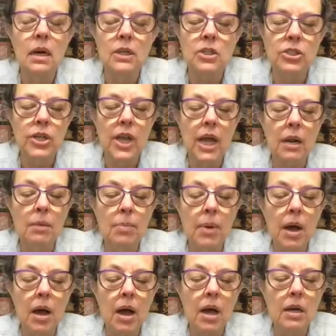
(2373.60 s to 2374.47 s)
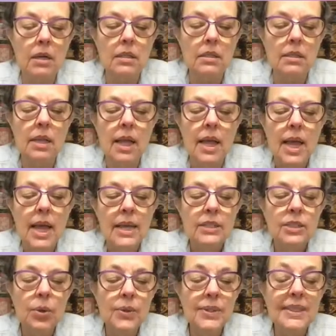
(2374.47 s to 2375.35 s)
a shadow box,
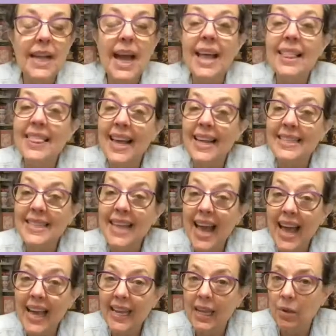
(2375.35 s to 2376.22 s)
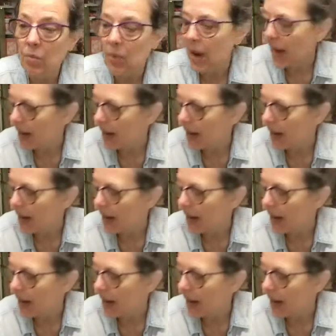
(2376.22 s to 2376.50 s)
so it's got that tacky